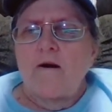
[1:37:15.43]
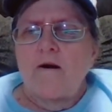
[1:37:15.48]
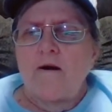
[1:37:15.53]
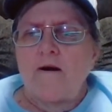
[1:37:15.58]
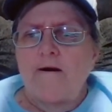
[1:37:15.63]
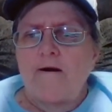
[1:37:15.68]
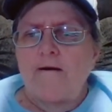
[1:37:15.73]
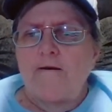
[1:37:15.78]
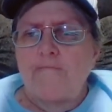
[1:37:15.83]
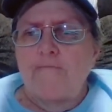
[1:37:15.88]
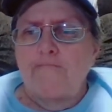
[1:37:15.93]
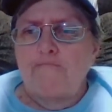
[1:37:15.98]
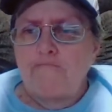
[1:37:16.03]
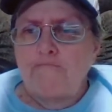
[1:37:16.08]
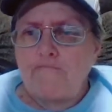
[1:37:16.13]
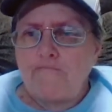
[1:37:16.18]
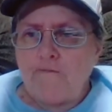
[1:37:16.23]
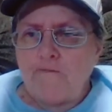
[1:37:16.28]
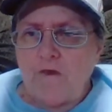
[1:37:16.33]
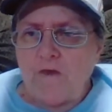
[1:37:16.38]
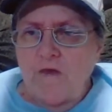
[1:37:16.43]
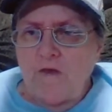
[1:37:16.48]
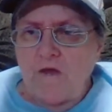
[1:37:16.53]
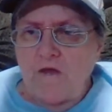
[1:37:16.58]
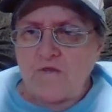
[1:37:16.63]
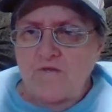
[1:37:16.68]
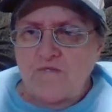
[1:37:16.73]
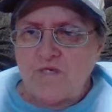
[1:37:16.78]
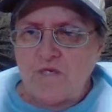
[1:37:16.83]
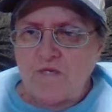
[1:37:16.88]
And
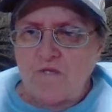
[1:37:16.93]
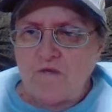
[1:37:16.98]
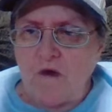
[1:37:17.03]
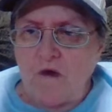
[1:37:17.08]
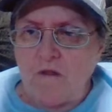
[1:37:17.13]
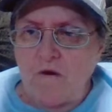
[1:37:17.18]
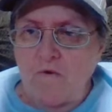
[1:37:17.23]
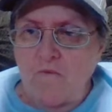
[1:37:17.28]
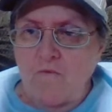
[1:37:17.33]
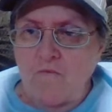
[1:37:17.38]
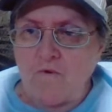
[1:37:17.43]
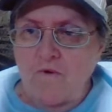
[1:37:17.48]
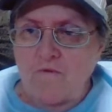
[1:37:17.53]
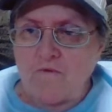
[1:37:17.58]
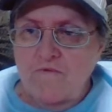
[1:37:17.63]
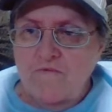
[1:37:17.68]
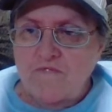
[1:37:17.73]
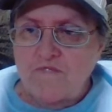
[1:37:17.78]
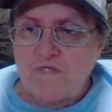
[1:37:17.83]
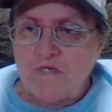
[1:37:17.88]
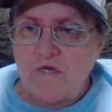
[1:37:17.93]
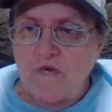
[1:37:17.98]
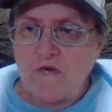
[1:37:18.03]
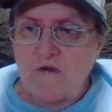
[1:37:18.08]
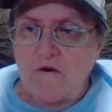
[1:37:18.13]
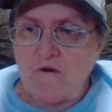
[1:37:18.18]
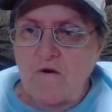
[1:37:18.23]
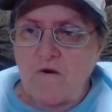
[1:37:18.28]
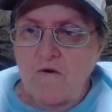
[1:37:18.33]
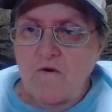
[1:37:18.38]
you said, not all wounds
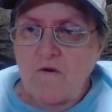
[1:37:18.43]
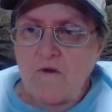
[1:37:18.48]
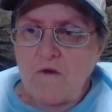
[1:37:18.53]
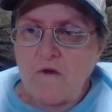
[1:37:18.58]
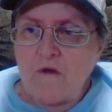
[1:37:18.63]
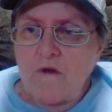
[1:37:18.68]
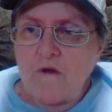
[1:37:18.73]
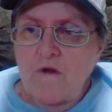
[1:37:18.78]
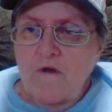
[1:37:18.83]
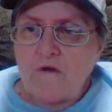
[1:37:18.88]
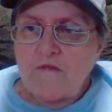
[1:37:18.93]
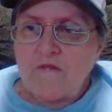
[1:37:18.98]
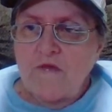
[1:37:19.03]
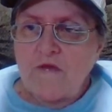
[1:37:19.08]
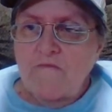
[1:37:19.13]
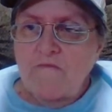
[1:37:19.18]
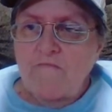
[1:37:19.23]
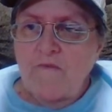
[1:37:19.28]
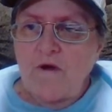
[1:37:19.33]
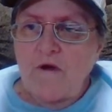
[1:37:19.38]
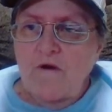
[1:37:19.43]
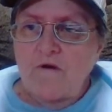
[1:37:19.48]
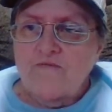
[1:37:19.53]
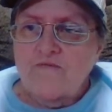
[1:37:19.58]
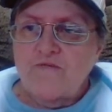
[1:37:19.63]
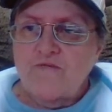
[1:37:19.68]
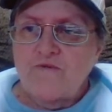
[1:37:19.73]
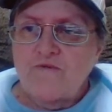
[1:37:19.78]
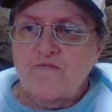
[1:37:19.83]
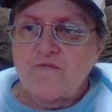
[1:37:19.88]
heal. Like, my
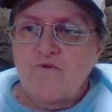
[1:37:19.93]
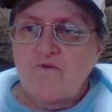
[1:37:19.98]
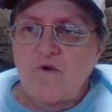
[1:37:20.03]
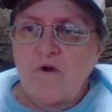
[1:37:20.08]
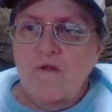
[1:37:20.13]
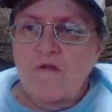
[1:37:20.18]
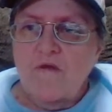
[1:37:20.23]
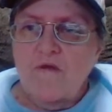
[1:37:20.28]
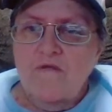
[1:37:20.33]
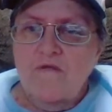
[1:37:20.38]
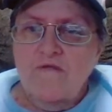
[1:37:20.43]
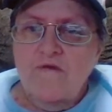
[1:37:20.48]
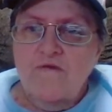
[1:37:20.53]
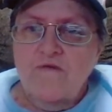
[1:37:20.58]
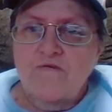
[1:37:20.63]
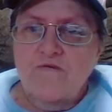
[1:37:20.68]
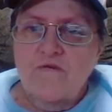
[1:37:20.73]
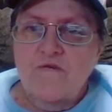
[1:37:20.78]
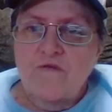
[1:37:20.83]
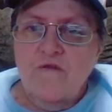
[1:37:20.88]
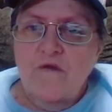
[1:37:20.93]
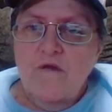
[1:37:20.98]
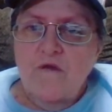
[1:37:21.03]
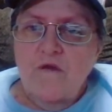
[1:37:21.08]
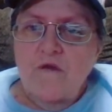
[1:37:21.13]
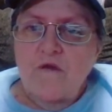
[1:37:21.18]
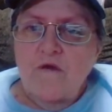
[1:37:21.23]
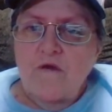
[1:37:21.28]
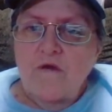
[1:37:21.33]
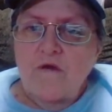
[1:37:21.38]
ulcer is a chronic condition.
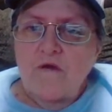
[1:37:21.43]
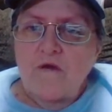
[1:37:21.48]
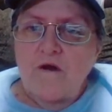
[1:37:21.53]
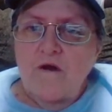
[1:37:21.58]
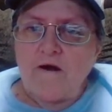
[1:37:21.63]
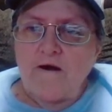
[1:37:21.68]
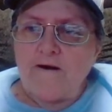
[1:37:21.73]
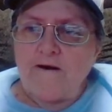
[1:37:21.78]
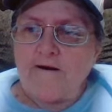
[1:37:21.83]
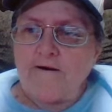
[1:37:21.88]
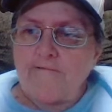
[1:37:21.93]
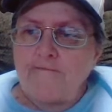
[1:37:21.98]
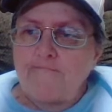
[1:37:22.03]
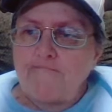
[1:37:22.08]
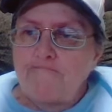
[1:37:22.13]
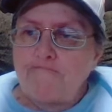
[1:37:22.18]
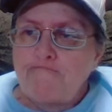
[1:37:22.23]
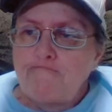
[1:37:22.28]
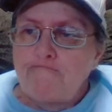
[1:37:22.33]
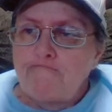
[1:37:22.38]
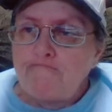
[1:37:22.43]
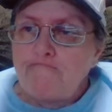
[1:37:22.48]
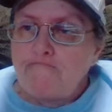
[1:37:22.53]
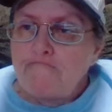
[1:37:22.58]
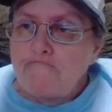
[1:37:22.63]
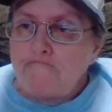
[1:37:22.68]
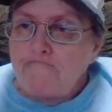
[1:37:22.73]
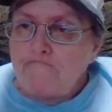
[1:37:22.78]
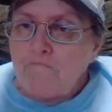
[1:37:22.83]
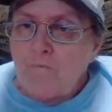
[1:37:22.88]
Or
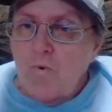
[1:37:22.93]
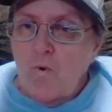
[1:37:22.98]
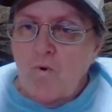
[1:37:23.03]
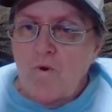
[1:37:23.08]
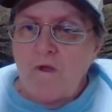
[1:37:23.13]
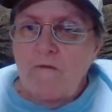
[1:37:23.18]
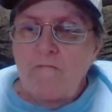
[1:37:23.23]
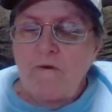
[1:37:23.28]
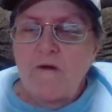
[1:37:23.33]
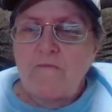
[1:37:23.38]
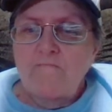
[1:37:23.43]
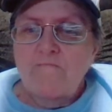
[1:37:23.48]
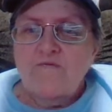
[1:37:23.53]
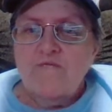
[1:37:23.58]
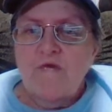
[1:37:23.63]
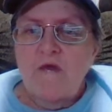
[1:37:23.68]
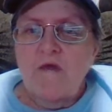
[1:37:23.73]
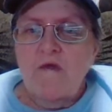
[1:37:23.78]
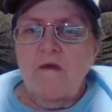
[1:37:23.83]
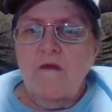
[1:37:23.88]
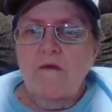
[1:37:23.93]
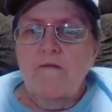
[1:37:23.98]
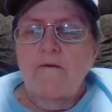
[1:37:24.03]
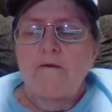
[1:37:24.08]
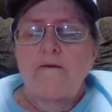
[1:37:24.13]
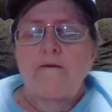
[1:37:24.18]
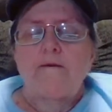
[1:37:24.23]
am I mistaken?